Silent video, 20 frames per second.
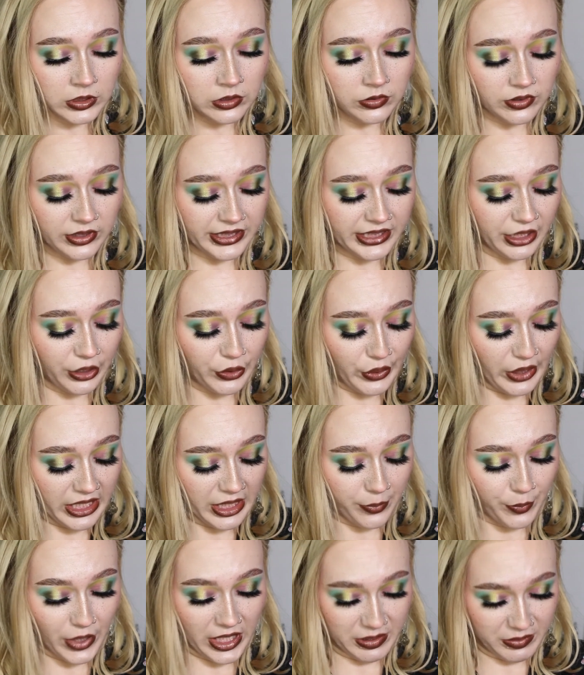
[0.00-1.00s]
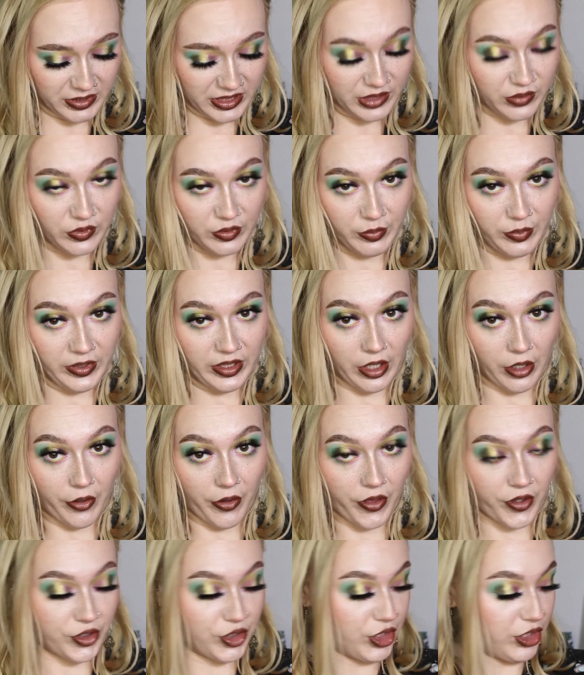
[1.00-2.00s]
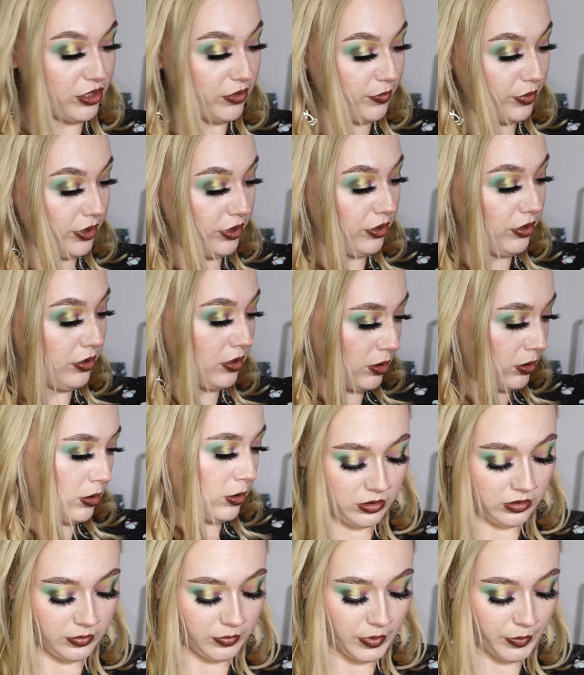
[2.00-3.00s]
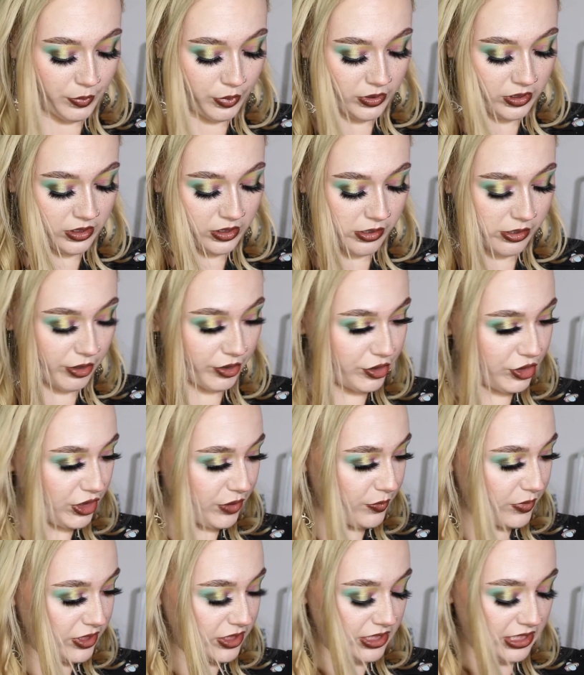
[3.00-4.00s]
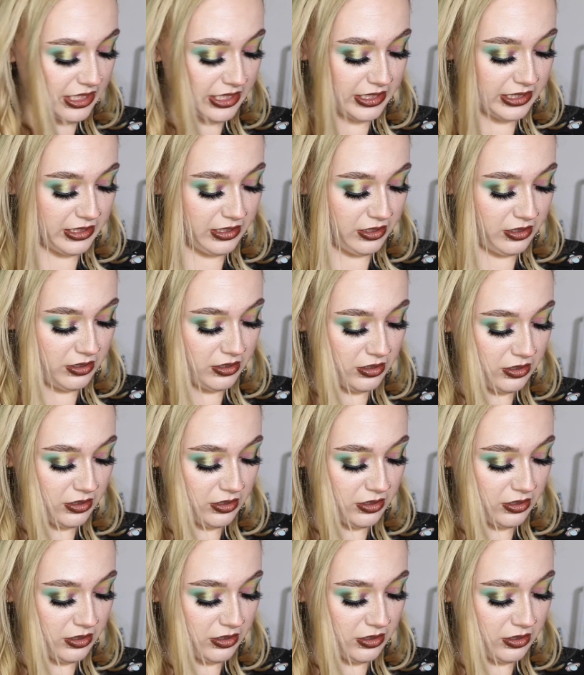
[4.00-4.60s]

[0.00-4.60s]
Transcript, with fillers: Leo had a baby, it would be Earthship. Let me put Earthship beside it.